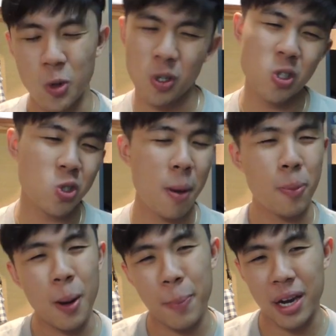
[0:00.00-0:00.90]
you should have
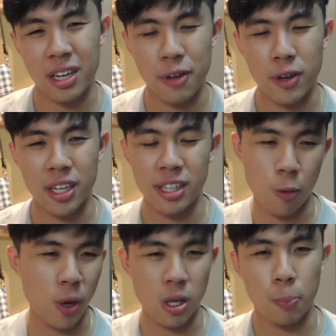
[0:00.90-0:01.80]
put a better cliffhanger
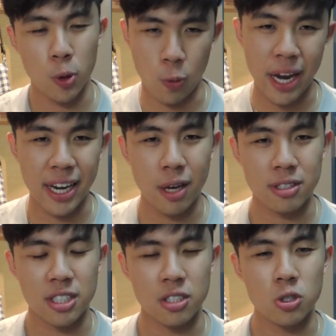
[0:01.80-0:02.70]
than what you put right now
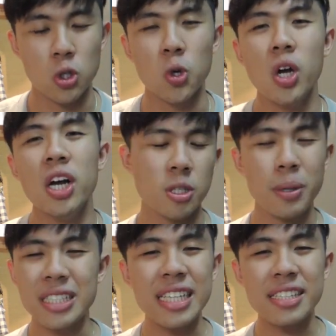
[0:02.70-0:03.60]
in season 2. So
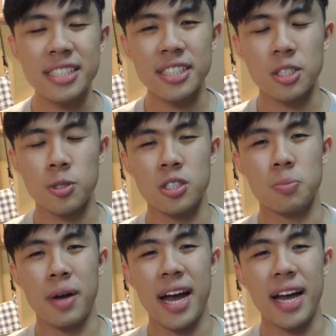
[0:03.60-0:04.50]
basically this is
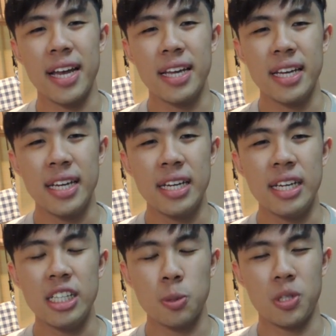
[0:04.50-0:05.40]
just my
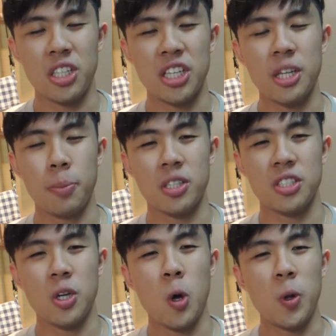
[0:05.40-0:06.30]
interpretation and
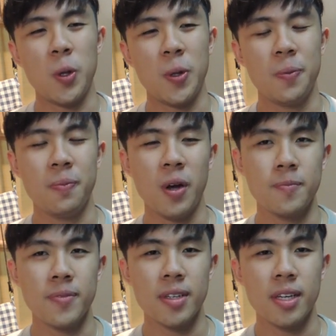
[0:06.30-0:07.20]
depiction on
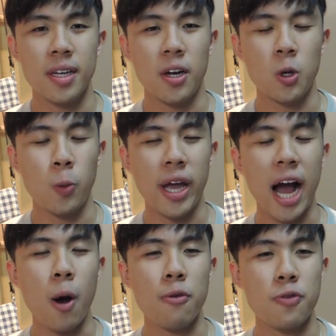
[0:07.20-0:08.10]
the way
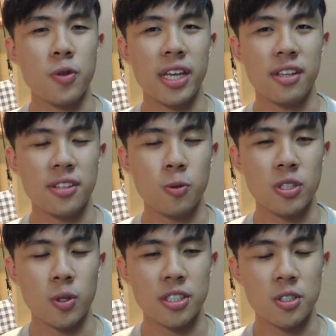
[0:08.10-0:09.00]
how I feel that 13
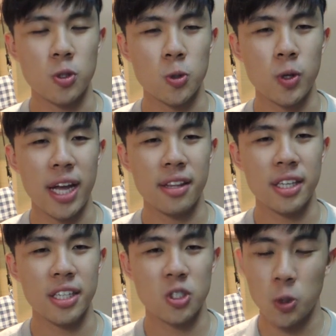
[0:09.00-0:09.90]
Reasons Why season 2
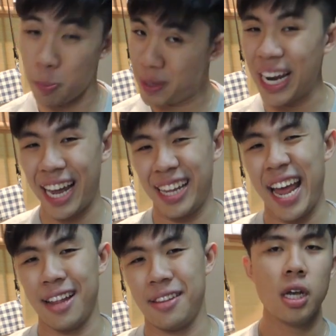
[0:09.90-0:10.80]
ending should be like
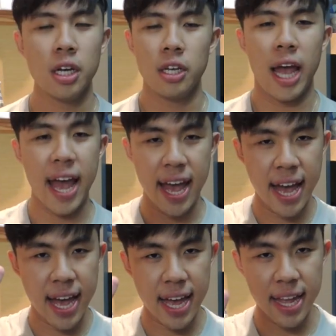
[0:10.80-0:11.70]
that.
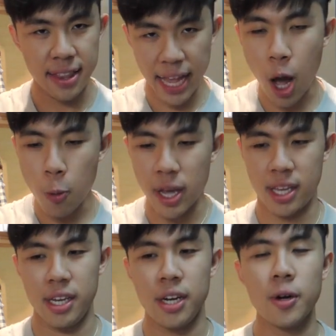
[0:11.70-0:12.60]
And now we're
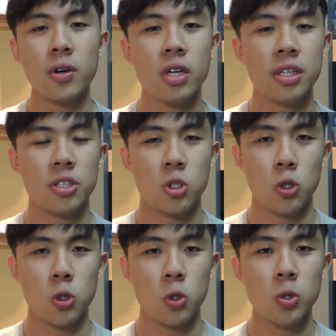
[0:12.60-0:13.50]
here
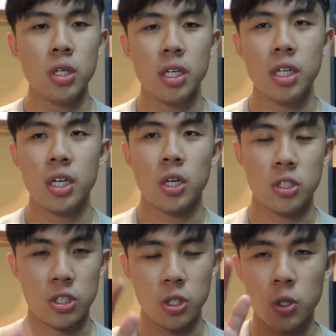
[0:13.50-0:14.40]
to
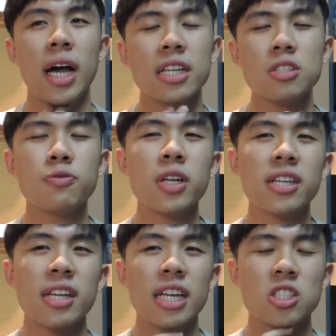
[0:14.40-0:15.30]
continue. I just feel
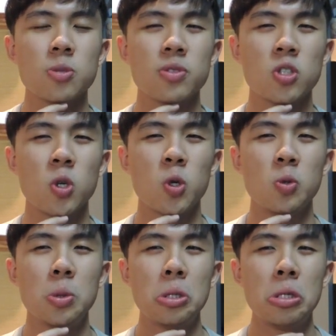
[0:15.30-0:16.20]
that the last
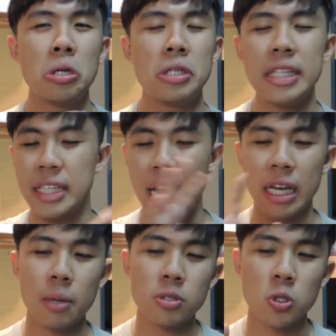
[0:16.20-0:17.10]
episode, the
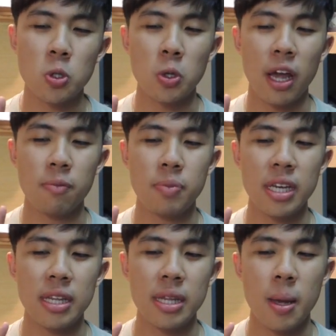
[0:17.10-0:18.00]
entire episode could have
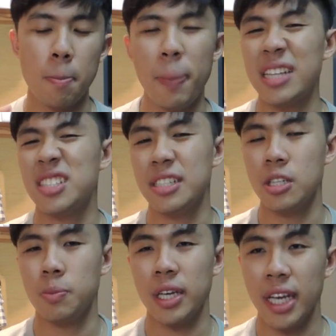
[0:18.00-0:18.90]
been better a
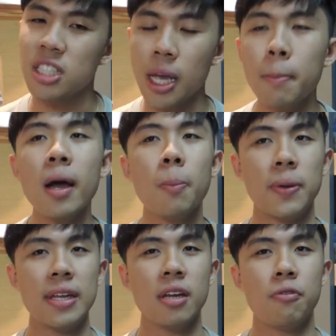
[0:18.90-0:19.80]
little bit. In my
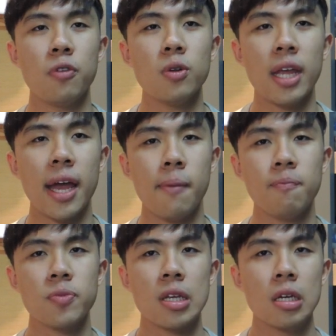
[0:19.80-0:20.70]
opinion, I feel
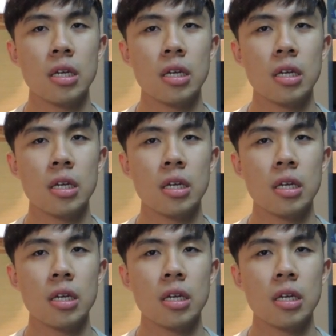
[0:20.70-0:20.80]
that